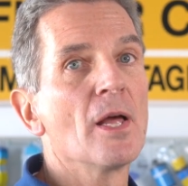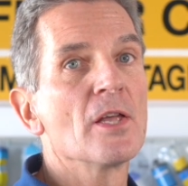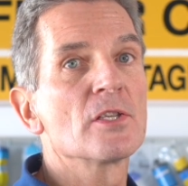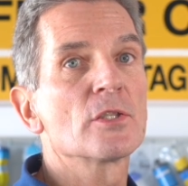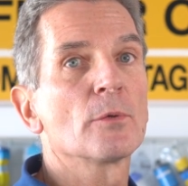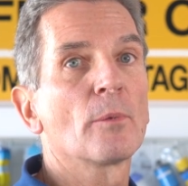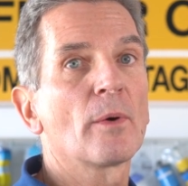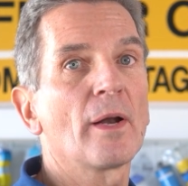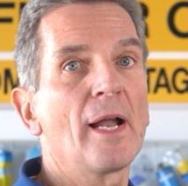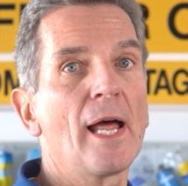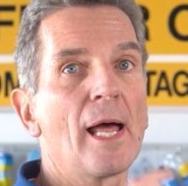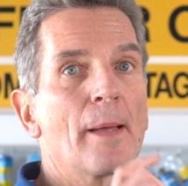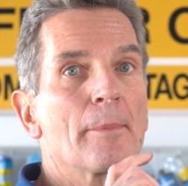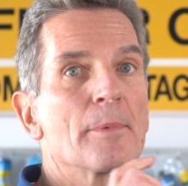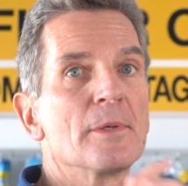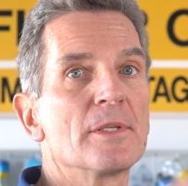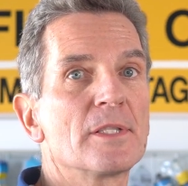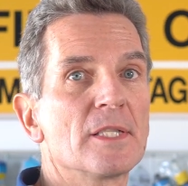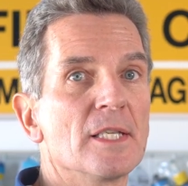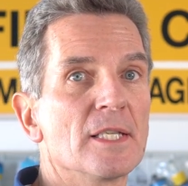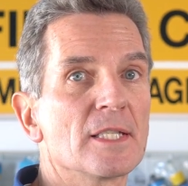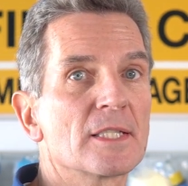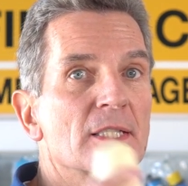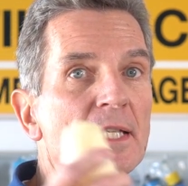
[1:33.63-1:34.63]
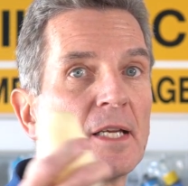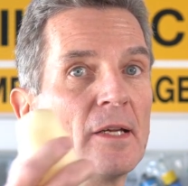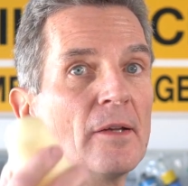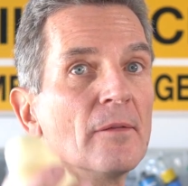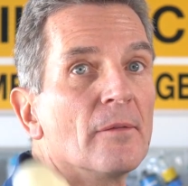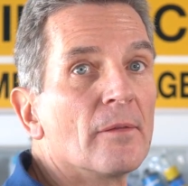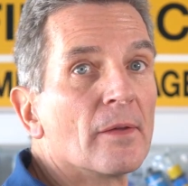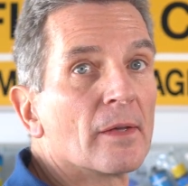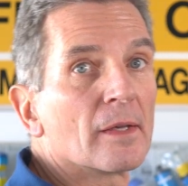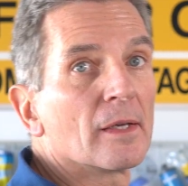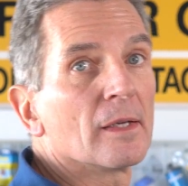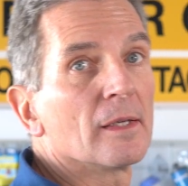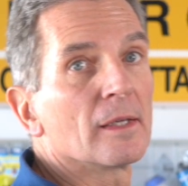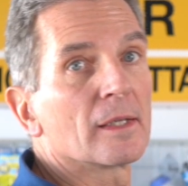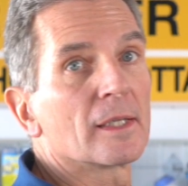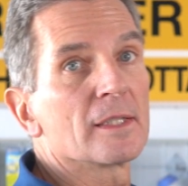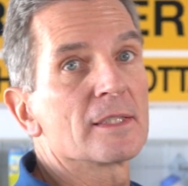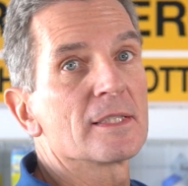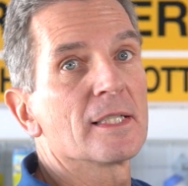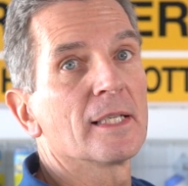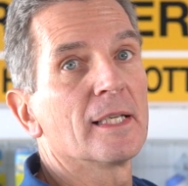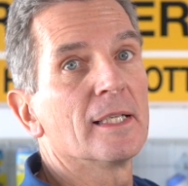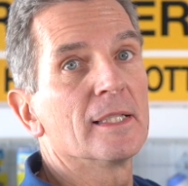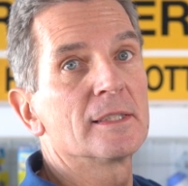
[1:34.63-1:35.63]
So what happens is, like I
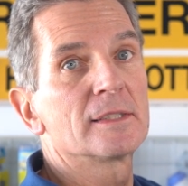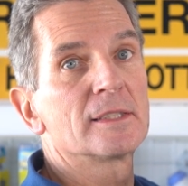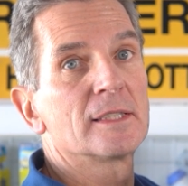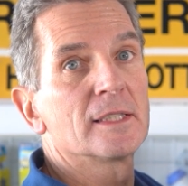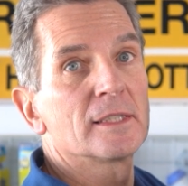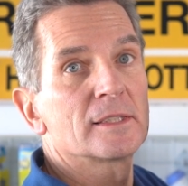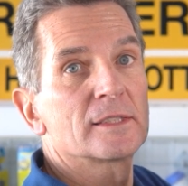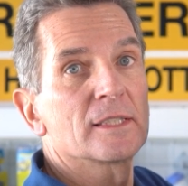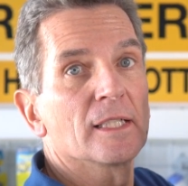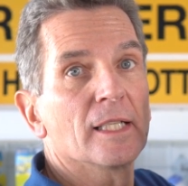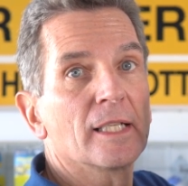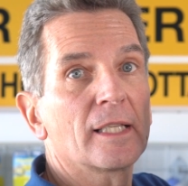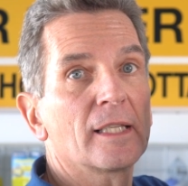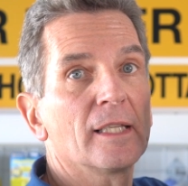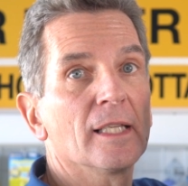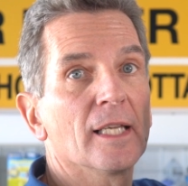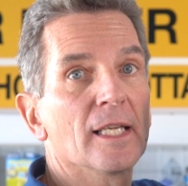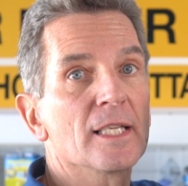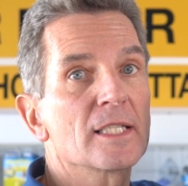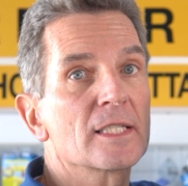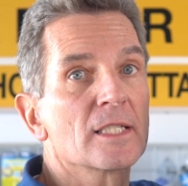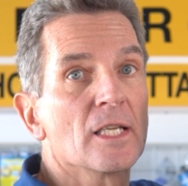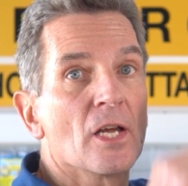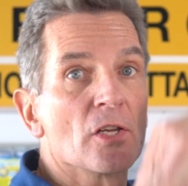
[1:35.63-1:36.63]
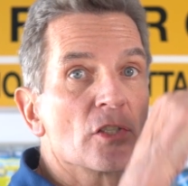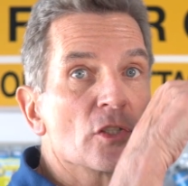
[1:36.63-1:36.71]
say, it sits like this.